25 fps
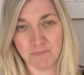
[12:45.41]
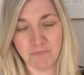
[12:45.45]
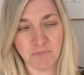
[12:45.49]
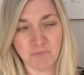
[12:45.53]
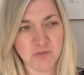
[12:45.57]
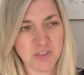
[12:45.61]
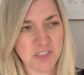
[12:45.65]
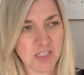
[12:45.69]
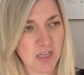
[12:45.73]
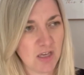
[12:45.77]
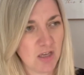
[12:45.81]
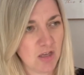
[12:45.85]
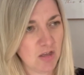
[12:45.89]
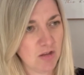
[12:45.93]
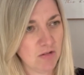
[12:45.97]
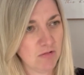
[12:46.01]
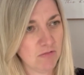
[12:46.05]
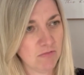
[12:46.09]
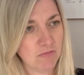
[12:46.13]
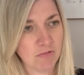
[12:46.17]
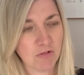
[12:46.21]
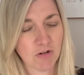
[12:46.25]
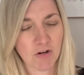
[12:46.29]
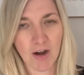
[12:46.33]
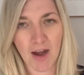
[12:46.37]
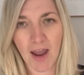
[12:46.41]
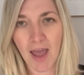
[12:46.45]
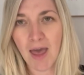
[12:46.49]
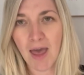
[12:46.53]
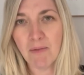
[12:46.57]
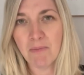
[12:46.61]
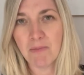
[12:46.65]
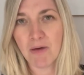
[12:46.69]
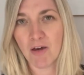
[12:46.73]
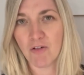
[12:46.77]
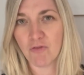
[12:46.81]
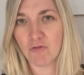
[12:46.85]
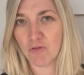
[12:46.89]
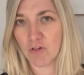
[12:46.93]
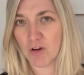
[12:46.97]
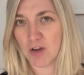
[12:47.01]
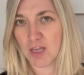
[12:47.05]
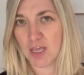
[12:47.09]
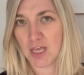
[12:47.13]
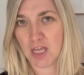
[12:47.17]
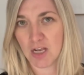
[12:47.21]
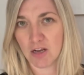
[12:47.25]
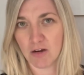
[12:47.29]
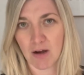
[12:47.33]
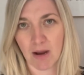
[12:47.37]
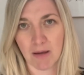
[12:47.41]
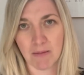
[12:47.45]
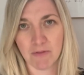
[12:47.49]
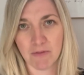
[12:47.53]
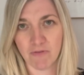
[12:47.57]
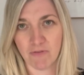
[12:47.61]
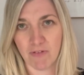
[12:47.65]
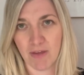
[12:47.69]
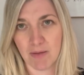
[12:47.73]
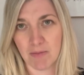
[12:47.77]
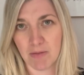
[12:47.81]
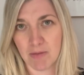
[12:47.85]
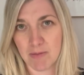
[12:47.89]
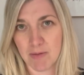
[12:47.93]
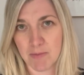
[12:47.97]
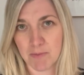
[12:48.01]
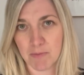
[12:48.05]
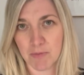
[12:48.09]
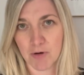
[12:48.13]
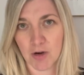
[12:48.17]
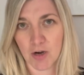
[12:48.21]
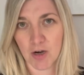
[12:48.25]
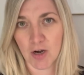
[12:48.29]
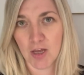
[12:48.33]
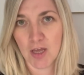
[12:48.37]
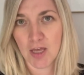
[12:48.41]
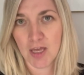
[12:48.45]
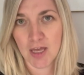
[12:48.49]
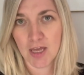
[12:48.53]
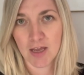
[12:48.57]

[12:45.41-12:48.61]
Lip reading: So grab a friend, grab a family member,